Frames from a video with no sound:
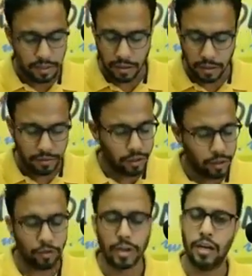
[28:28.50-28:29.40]
even
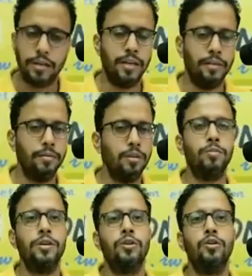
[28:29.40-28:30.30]
during our time, there used to
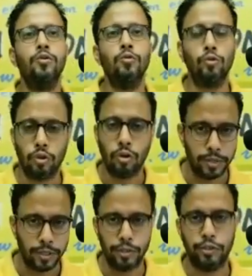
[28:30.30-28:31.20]
be a huge
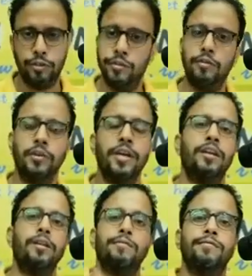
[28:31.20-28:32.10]
competition, right?
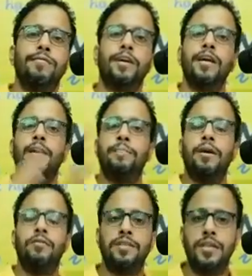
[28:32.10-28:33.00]
Forget our
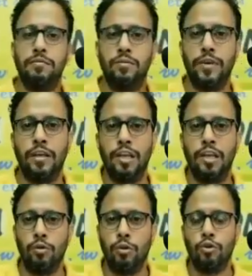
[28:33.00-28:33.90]
parents' times where
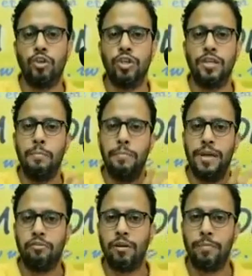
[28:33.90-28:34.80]
you just have
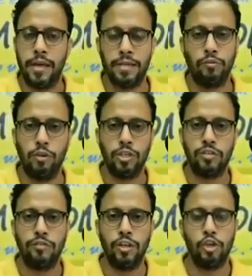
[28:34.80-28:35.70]
metric pass, or you
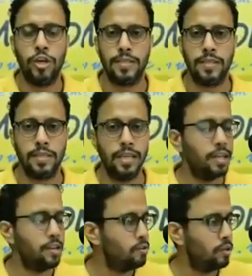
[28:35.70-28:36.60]
just finish your SSC
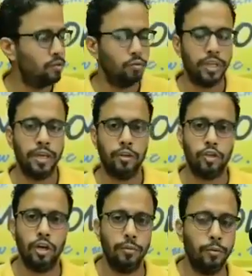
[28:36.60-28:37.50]
and you would get a
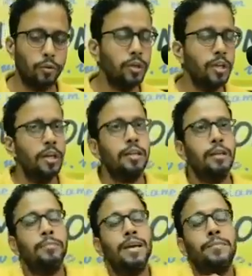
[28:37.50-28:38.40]
job, or
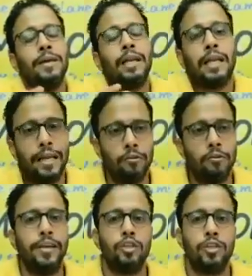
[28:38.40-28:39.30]
maybe a little
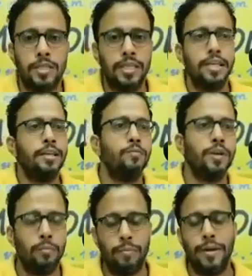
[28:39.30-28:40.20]
later HSC and you
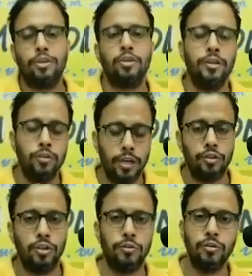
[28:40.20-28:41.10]
become a bachelor and you get a
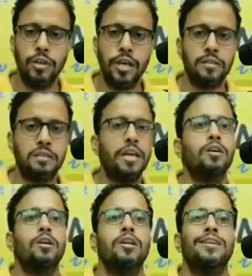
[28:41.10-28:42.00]
job. Today, it's like
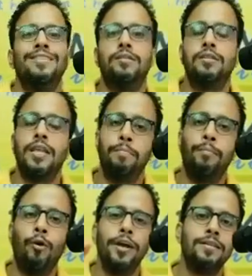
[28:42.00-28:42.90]
it's that
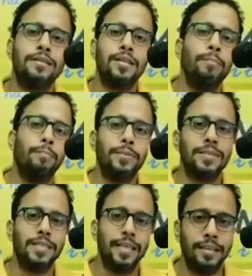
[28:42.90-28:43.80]
point some
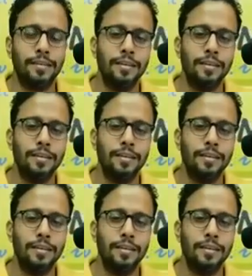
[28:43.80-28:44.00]
percent